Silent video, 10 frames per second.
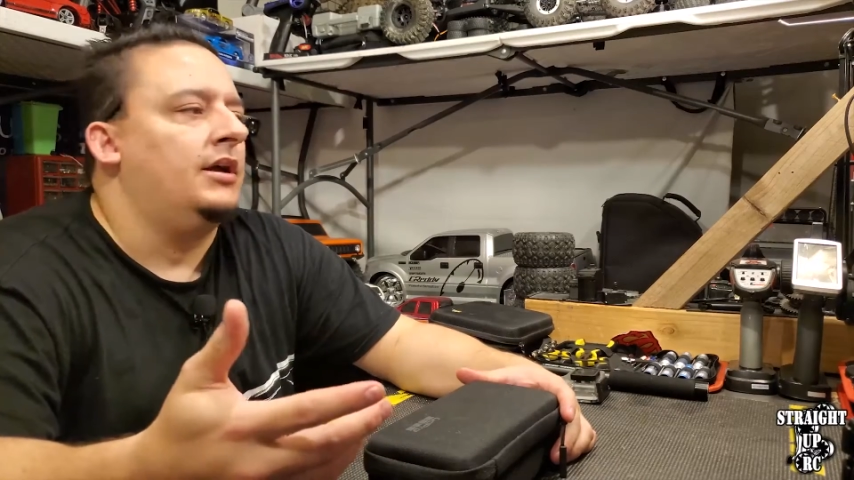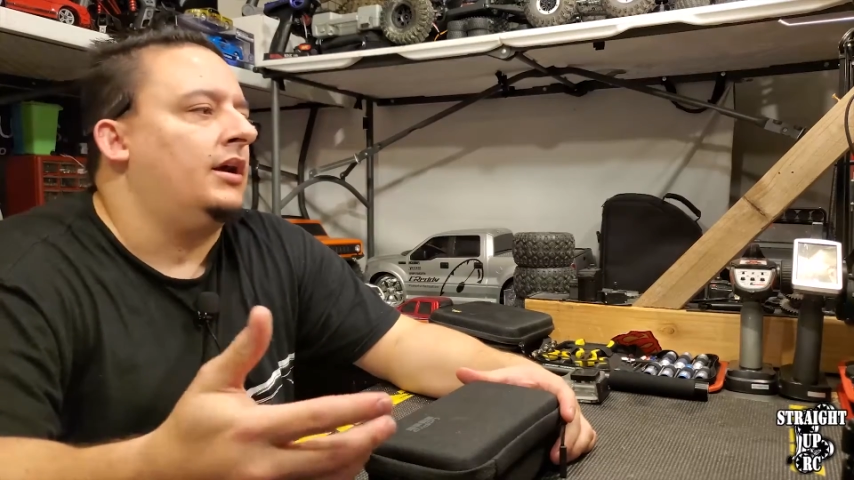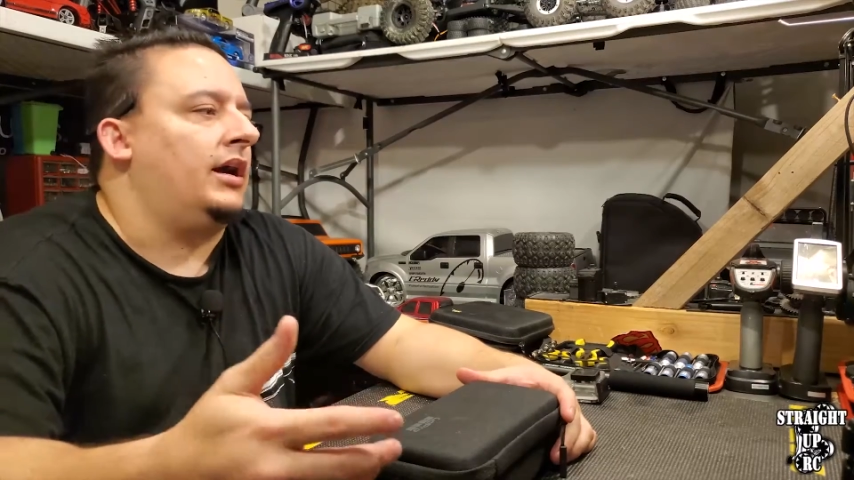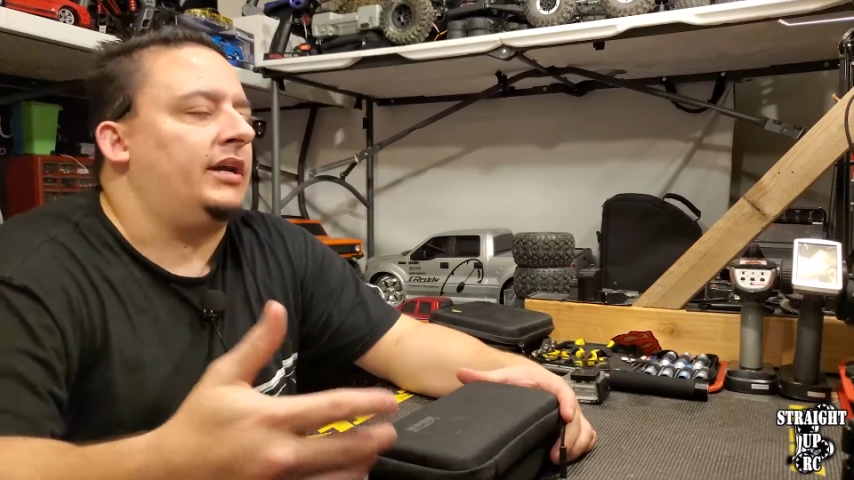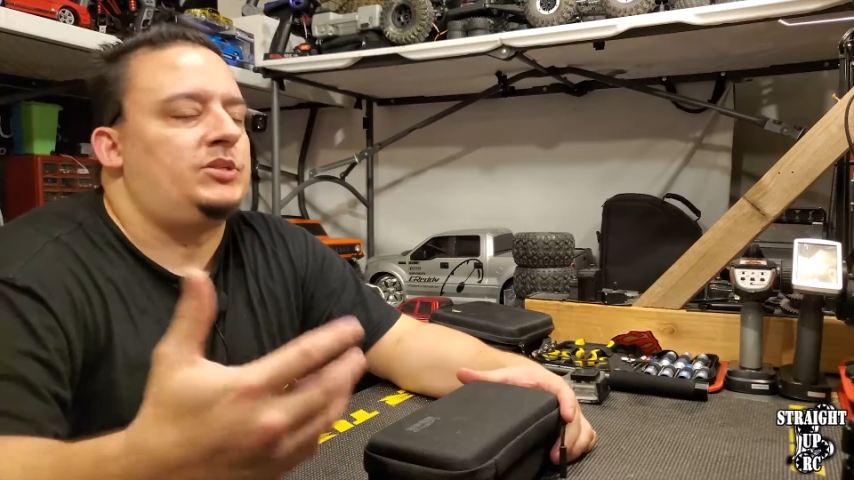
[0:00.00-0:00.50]

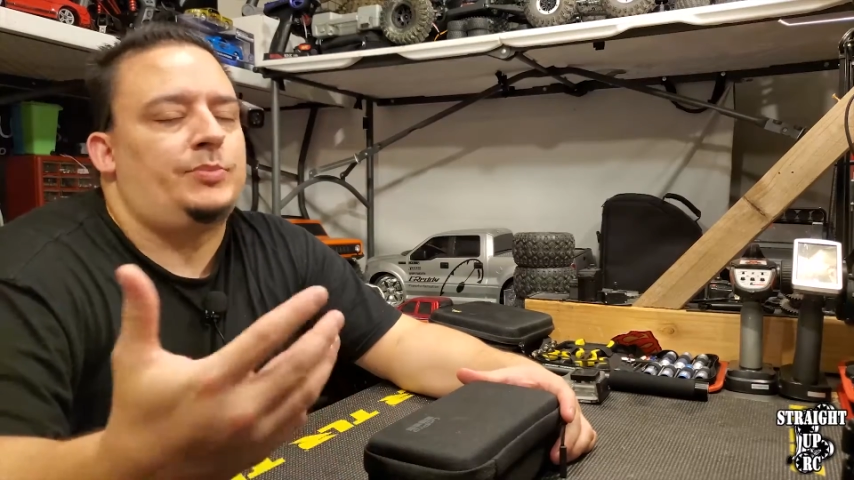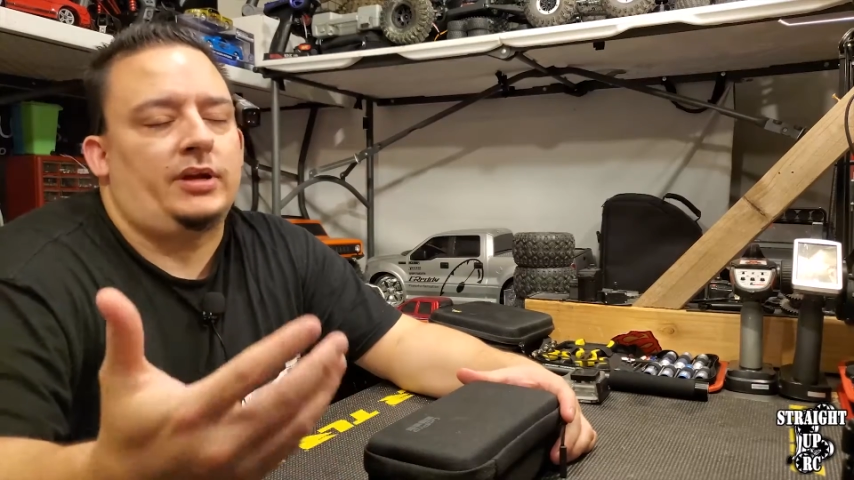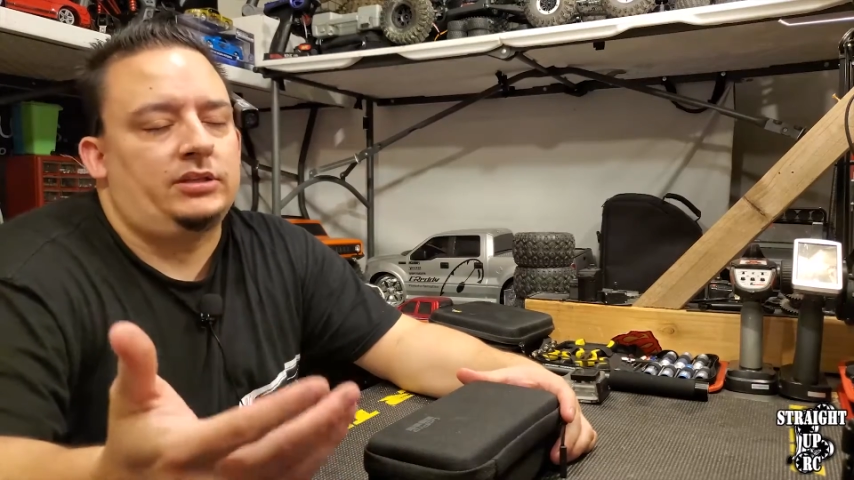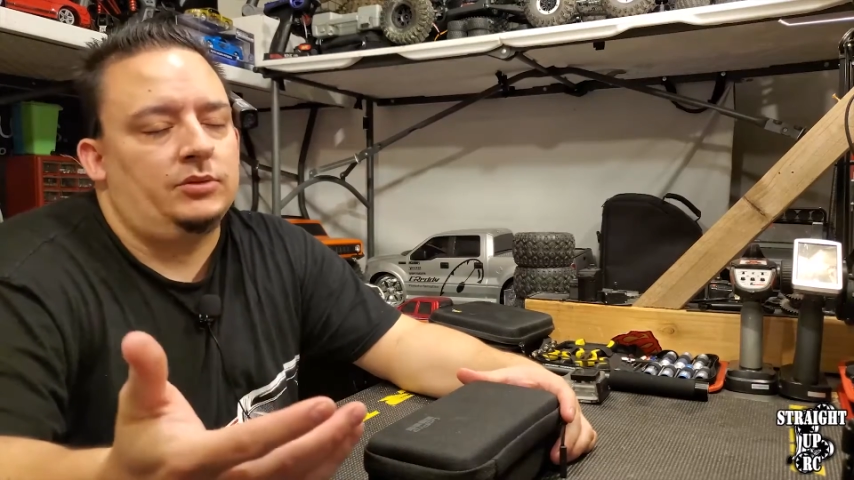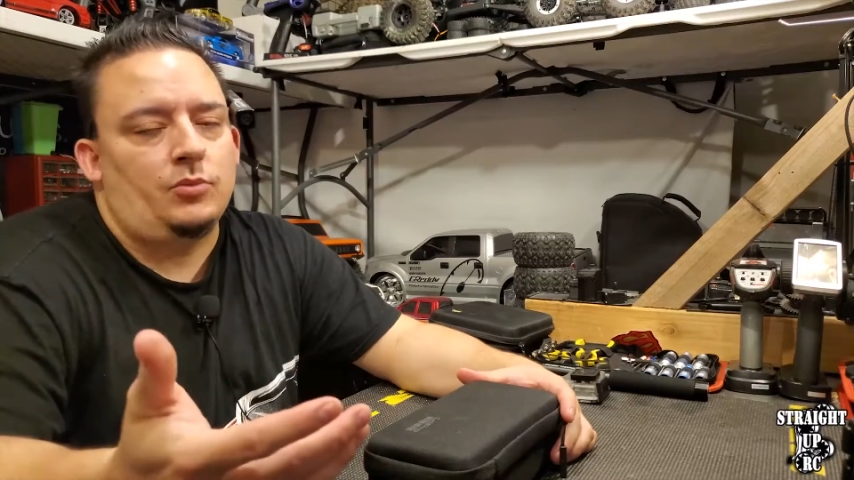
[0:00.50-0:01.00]
I
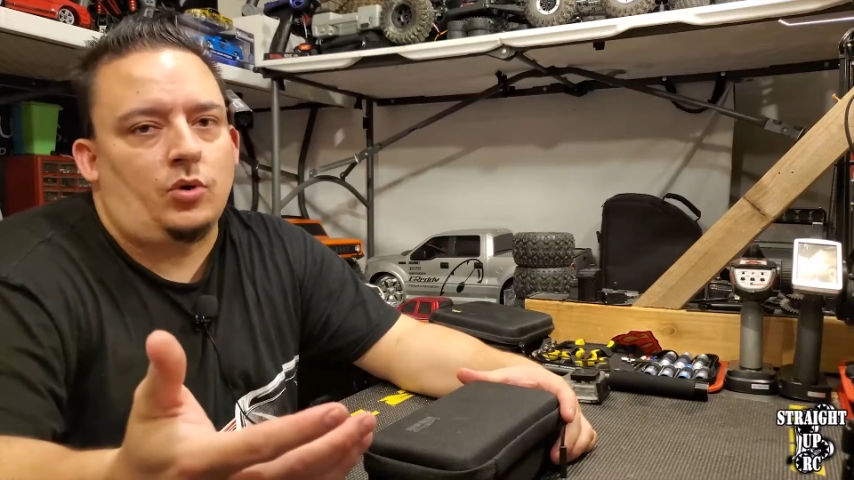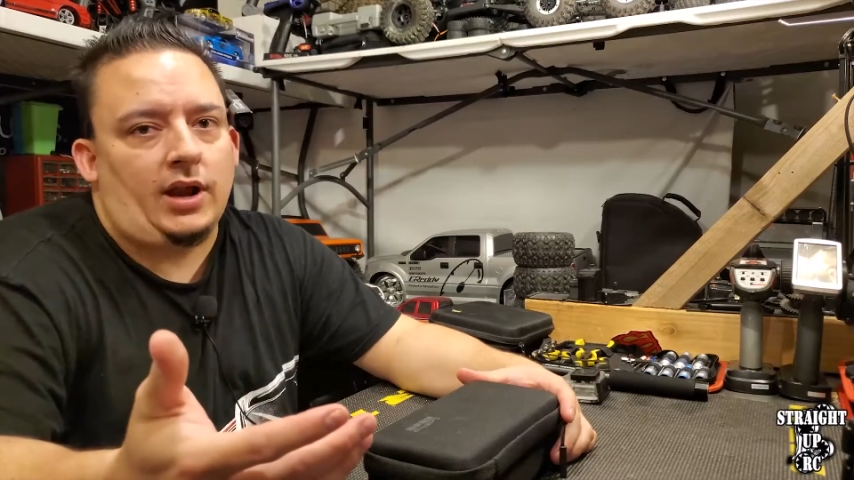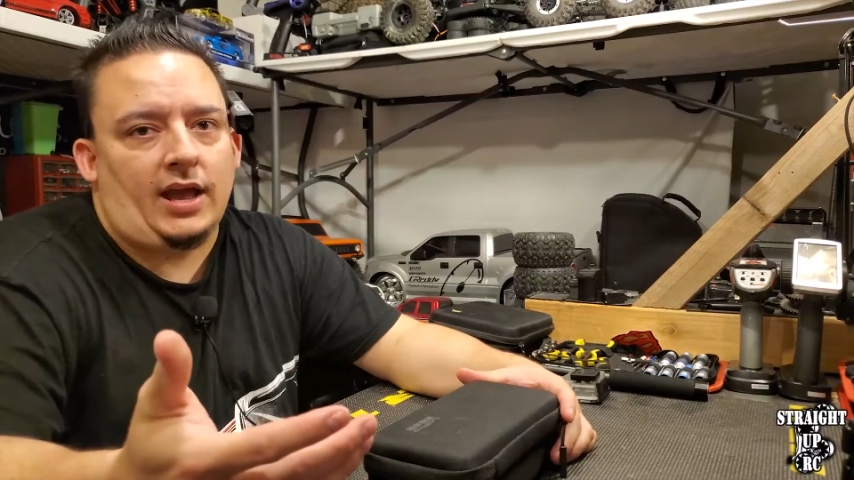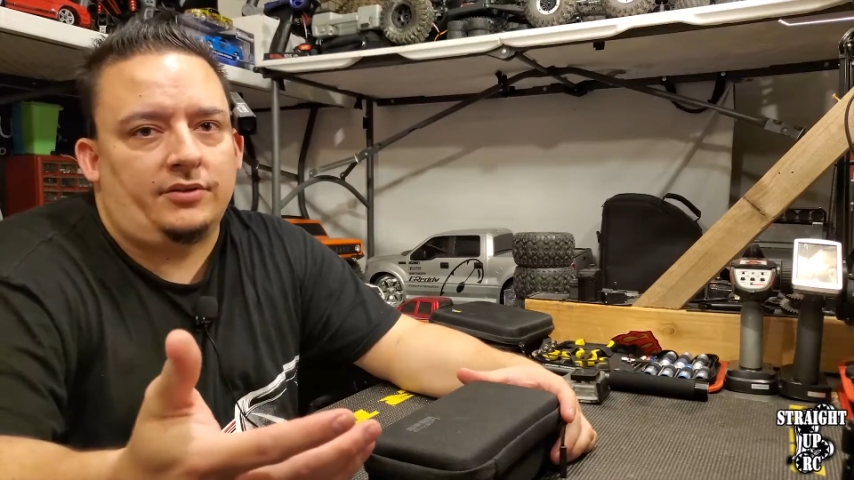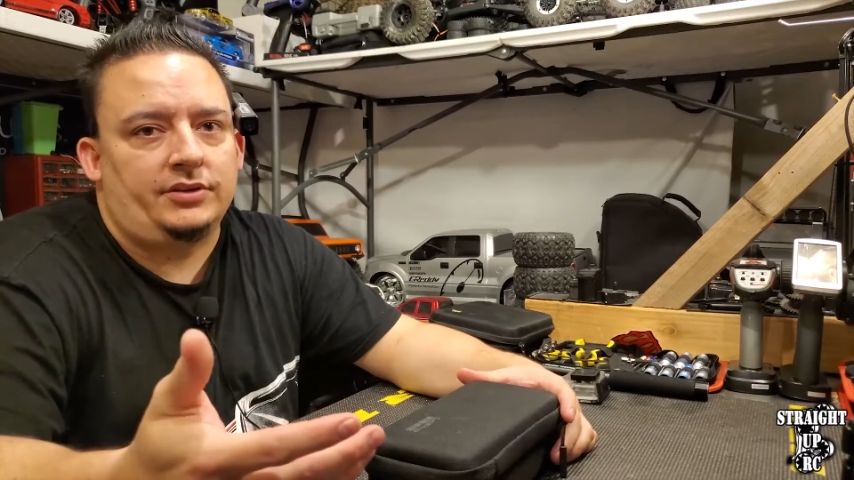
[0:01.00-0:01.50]
expected more
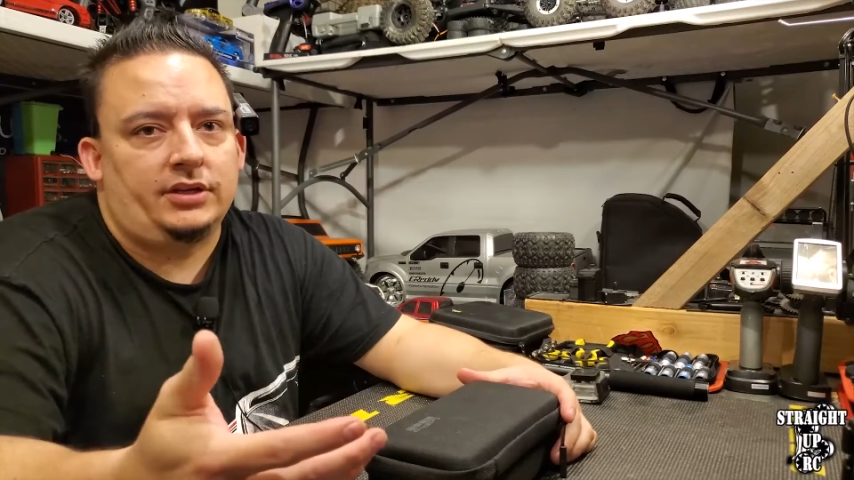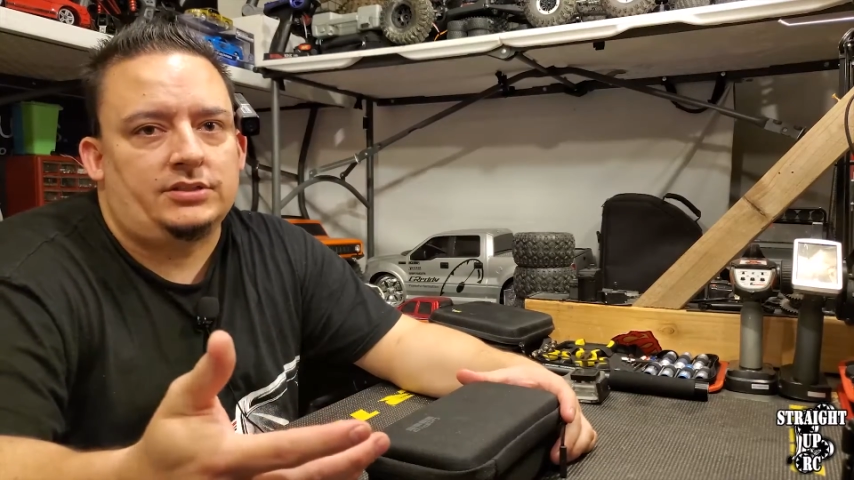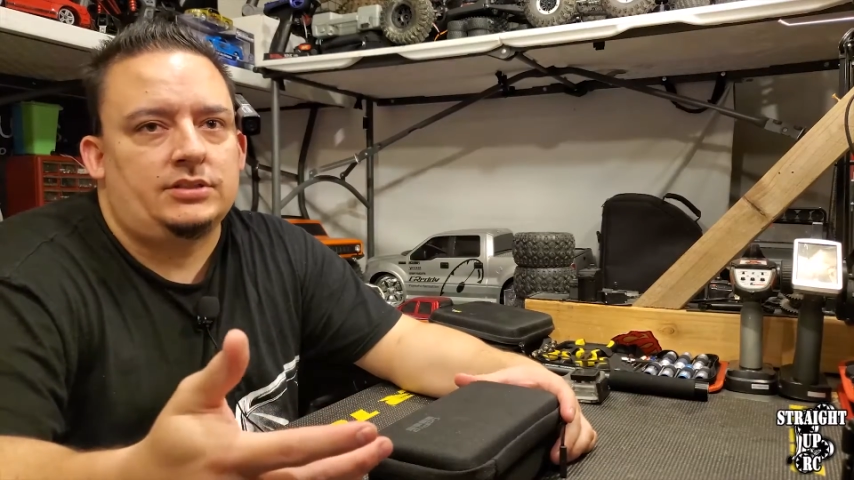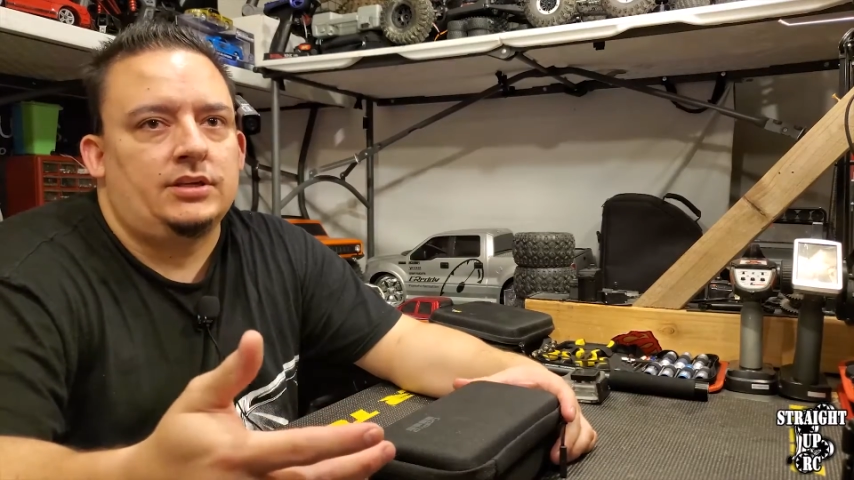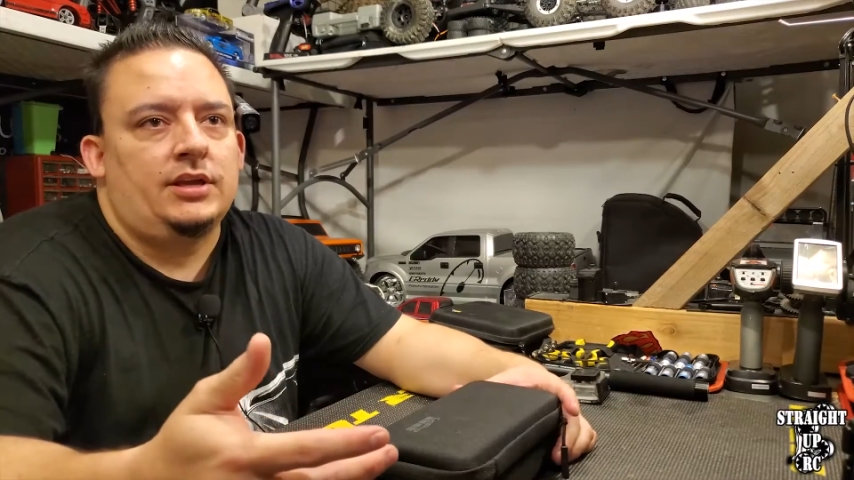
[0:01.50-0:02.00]
out of
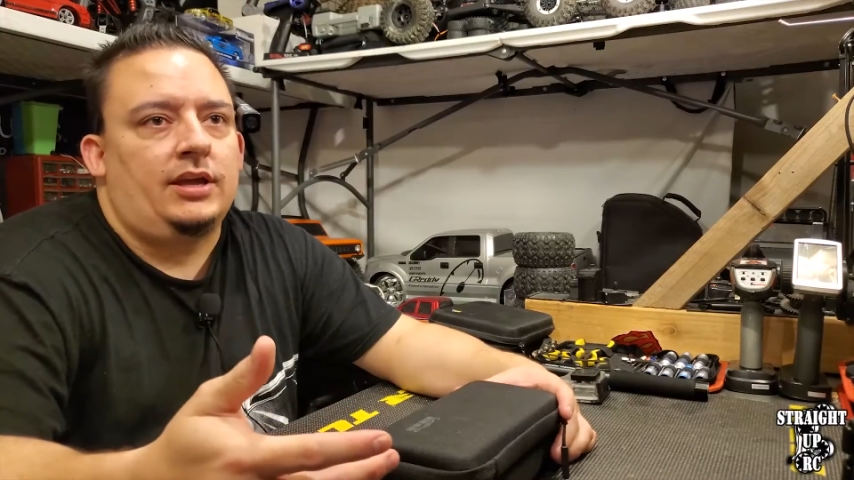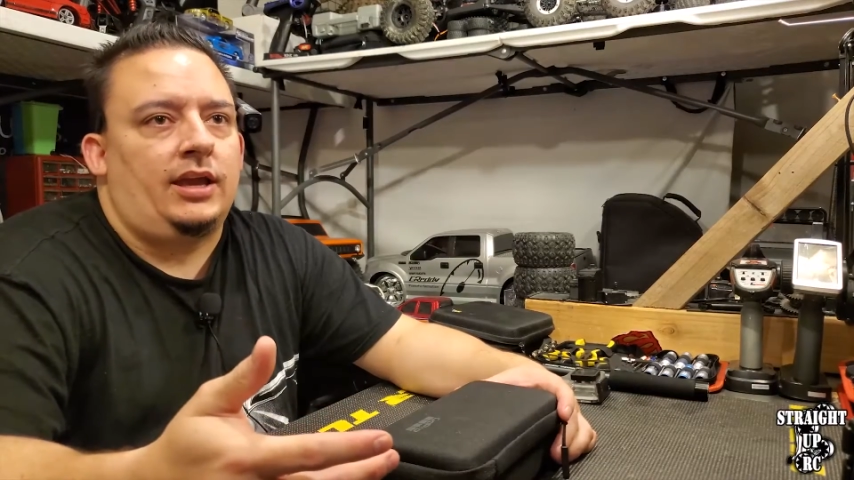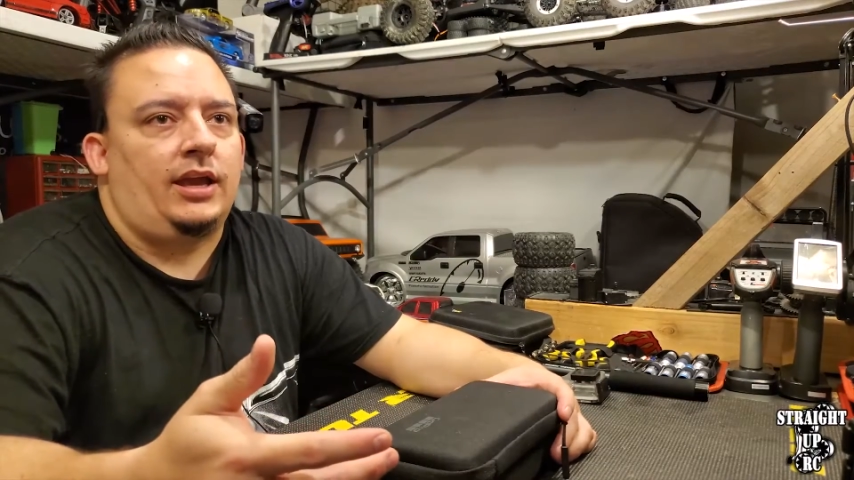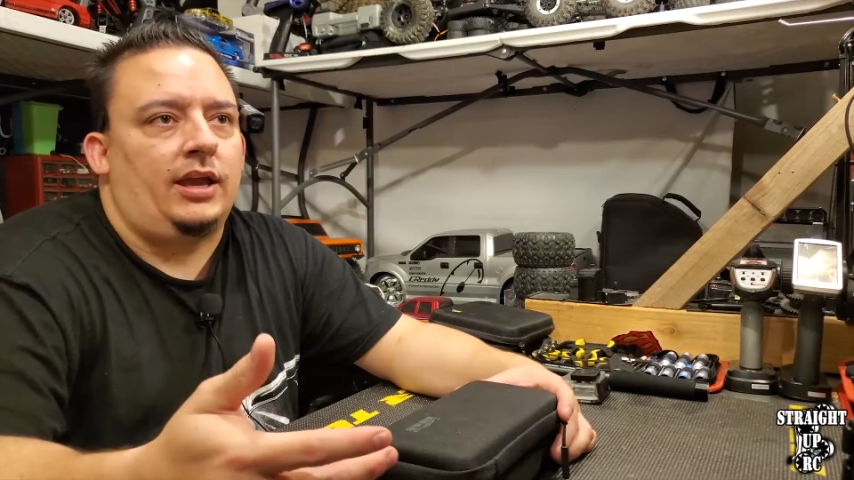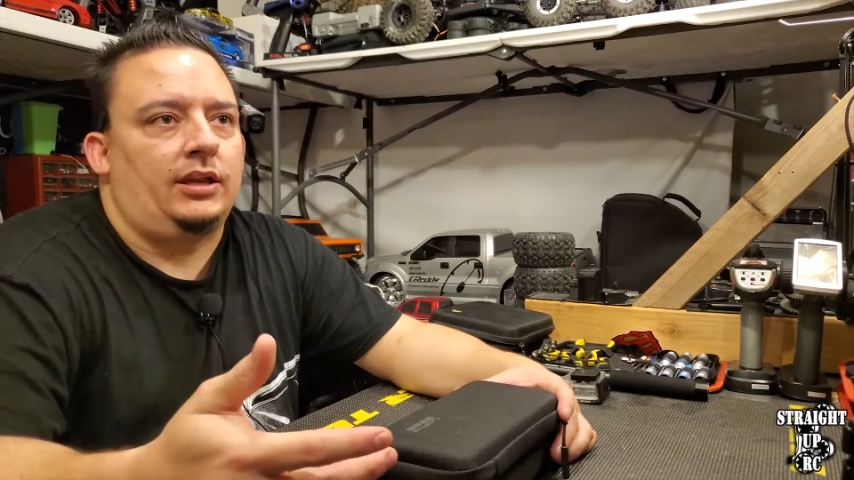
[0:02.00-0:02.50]
it,
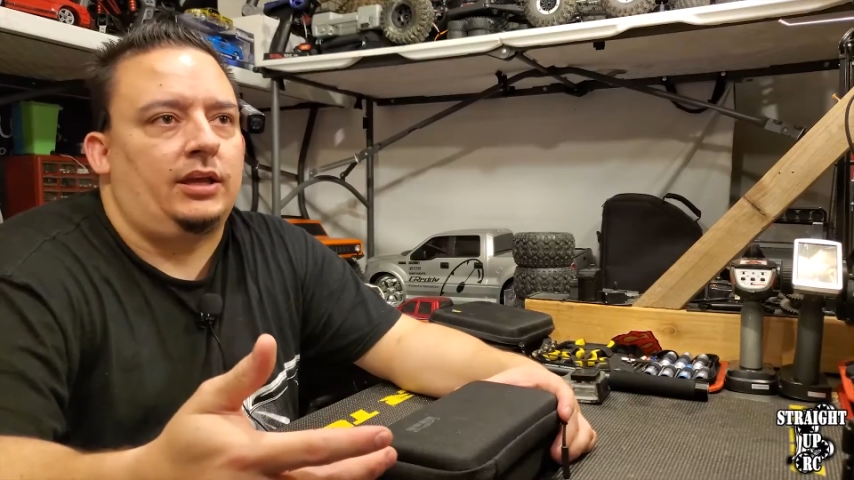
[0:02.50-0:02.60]
and